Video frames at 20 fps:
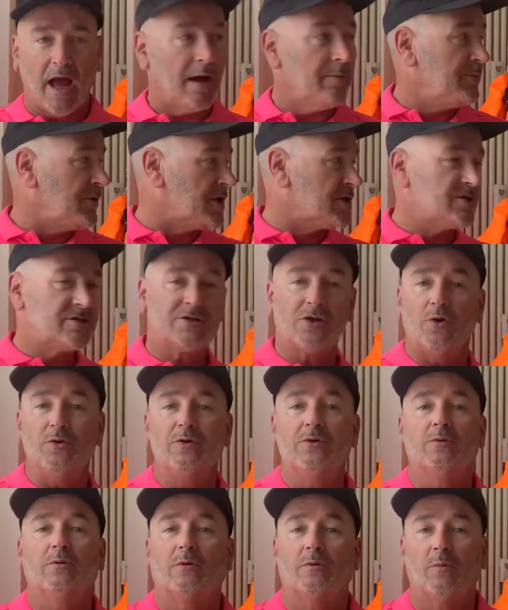I'm gonna to show
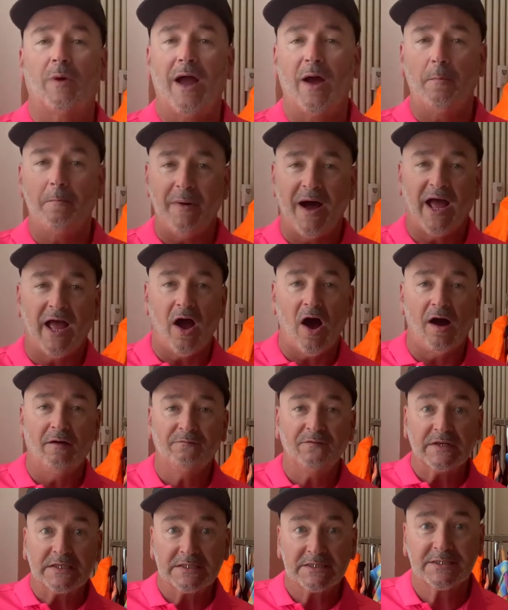you around my
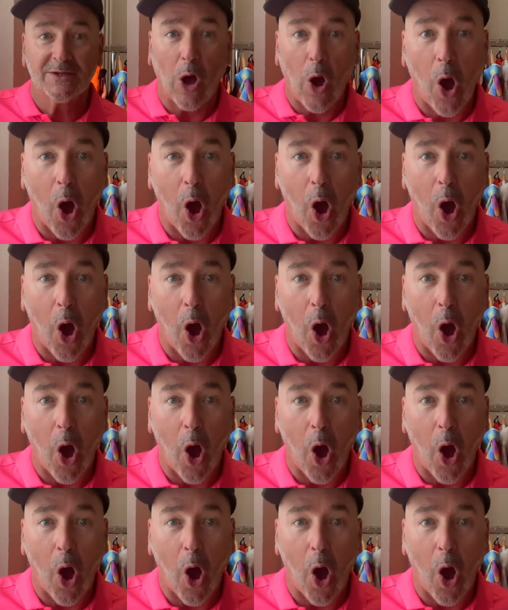office.